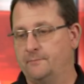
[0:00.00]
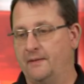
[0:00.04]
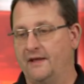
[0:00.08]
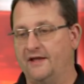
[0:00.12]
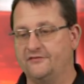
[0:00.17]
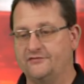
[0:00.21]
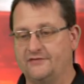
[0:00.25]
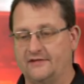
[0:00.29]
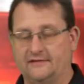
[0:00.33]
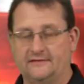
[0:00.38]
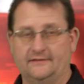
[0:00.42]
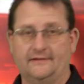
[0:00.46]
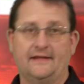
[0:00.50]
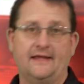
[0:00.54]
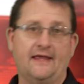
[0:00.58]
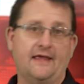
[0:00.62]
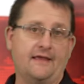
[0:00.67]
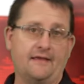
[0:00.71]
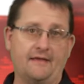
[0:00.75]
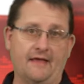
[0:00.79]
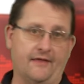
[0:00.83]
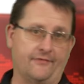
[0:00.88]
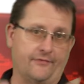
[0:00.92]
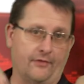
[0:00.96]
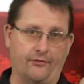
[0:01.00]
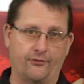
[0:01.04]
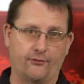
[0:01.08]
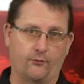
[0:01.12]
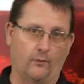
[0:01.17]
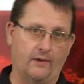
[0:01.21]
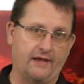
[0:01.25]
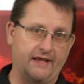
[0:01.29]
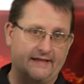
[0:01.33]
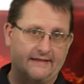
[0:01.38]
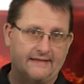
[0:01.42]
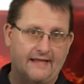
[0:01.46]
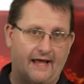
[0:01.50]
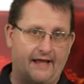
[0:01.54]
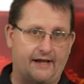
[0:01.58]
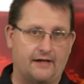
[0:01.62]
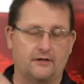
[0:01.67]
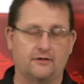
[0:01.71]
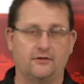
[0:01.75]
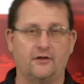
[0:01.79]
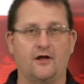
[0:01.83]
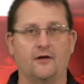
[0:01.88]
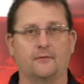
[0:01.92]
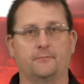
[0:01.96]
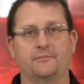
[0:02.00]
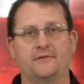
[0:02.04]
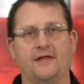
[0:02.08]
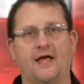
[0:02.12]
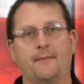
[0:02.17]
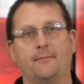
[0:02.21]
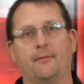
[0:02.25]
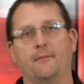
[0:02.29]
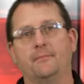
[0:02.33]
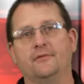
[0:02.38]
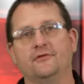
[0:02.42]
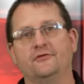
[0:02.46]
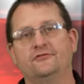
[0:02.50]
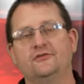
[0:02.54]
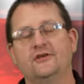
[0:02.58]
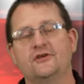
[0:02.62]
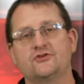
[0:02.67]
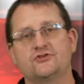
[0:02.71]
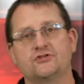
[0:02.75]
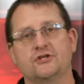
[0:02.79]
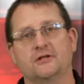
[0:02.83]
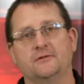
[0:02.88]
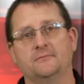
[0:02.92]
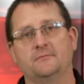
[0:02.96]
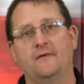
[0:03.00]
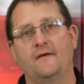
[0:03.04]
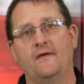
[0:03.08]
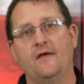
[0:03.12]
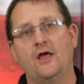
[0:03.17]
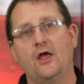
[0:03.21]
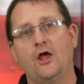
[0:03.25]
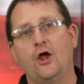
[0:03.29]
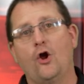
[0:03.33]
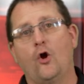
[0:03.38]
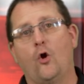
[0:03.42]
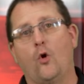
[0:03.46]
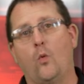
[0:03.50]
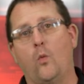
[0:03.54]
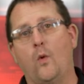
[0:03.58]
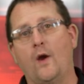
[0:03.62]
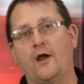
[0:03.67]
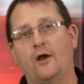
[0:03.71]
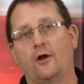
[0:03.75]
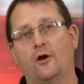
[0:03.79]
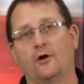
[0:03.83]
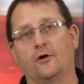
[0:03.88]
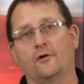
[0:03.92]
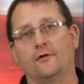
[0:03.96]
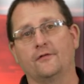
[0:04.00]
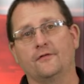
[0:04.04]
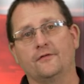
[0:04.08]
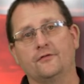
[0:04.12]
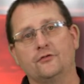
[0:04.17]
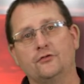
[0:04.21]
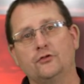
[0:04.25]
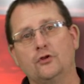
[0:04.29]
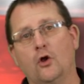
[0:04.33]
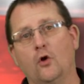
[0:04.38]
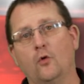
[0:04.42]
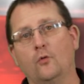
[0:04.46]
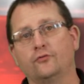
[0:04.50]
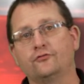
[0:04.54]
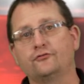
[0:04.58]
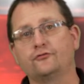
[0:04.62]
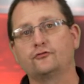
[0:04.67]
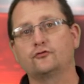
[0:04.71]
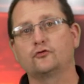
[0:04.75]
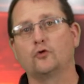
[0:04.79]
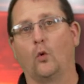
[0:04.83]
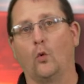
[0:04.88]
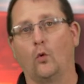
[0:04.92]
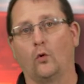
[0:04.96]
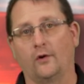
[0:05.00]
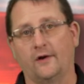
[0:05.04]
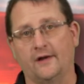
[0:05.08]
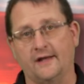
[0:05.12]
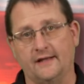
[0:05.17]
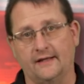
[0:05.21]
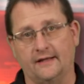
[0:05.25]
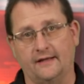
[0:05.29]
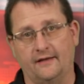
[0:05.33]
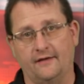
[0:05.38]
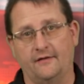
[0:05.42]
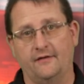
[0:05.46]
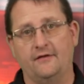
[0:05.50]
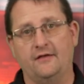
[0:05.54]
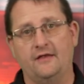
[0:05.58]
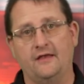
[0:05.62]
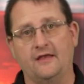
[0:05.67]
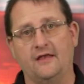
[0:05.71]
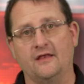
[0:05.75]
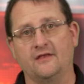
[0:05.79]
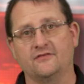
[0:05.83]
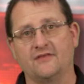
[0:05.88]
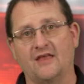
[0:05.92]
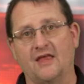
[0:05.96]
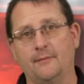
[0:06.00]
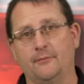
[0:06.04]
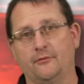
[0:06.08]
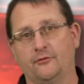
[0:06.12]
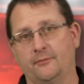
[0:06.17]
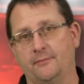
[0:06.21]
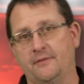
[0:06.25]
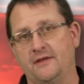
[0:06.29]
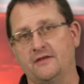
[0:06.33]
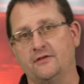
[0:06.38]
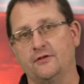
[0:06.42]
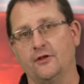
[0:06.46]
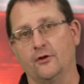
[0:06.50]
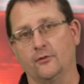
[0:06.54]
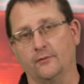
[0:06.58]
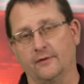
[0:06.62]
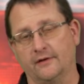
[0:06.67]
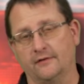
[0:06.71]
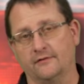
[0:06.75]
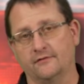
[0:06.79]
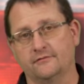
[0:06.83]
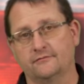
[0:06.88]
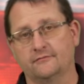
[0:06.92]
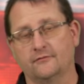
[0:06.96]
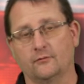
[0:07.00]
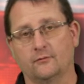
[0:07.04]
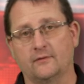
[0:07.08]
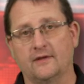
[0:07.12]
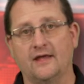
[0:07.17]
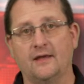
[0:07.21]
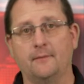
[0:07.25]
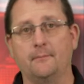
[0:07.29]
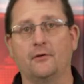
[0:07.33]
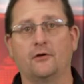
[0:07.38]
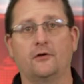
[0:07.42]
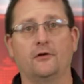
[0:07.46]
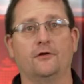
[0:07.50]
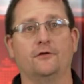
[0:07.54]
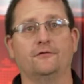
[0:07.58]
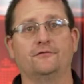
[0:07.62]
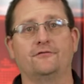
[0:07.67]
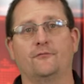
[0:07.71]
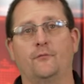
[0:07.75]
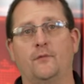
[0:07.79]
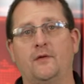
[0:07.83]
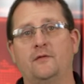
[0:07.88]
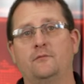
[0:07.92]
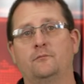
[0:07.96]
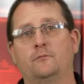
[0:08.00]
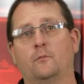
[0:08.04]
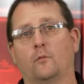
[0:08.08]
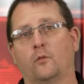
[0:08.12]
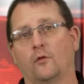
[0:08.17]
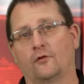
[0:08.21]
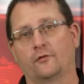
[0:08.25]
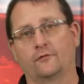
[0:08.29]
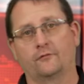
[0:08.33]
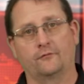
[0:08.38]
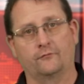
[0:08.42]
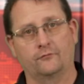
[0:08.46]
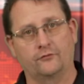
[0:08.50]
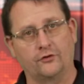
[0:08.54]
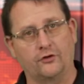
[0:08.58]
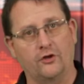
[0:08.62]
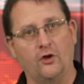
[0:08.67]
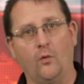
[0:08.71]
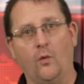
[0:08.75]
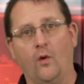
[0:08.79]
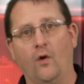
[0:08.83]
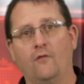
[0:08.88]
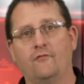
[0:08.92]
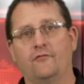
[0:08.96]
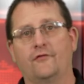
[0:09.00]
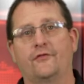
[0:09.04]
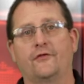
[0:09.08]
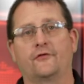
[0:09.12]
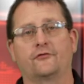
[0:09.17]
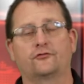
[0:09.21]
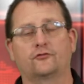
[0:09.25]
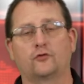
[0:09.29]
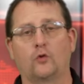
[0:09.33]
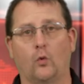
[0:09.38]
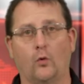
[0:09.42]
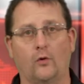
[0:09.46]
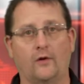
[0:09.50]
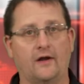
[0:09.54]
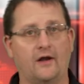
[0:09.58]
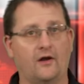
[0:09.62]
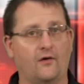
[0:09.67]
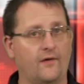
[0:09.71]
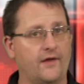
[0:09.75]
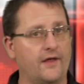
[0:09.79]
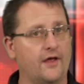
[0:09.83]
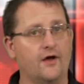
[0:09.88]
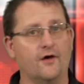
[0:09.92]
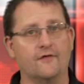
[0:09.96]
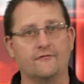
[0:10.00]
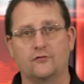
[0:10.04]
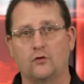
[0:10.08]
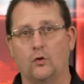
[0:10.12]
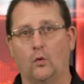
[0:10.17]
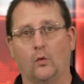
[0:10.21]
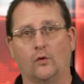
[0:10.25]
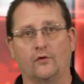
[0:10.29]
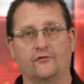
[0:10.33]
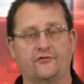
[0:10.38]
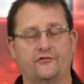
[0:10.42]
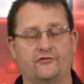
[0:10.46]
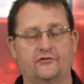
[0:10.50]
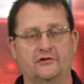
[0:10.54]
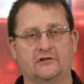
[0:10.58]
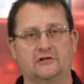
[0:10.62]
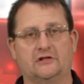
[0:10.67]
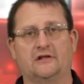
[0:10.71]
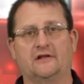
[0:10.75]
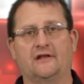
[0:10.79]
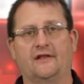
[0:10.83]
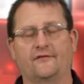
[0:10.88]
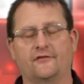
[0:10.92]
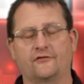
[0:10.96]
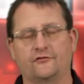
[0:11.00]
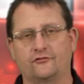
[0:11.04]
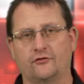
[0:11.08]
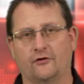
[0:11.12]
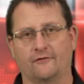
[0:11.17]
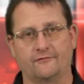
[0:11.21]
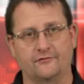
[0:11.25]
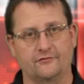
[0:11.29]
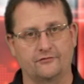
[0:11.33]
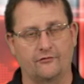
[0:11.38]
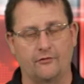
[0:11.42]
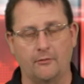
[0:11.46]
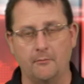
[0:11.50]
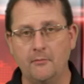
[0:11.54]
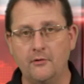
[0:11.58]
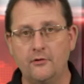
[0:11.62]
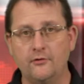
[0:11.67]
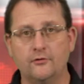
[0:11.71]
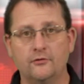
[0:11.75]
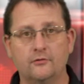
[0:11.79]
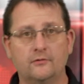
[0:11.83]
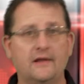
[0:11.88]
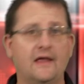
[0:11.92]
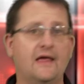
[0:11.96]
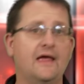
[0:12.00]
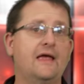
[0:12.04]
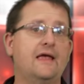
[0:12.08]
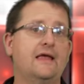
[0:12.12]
basically at the 3 and 9 o'clock type of position, where no scoring is able to be noted, okay? Because if we were to go over the scored area, of course, it's going to look like the surface of the moon.